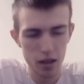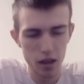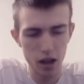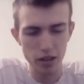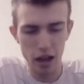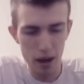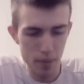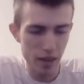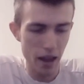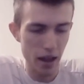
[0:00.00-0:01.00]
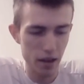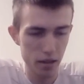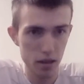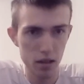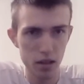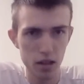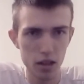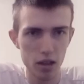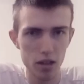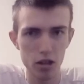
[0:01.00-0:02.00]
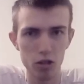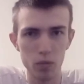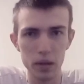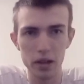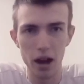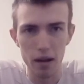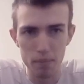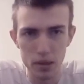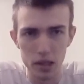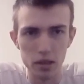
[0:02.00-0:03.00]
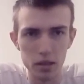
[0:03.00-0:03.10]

on top of that, there will be an option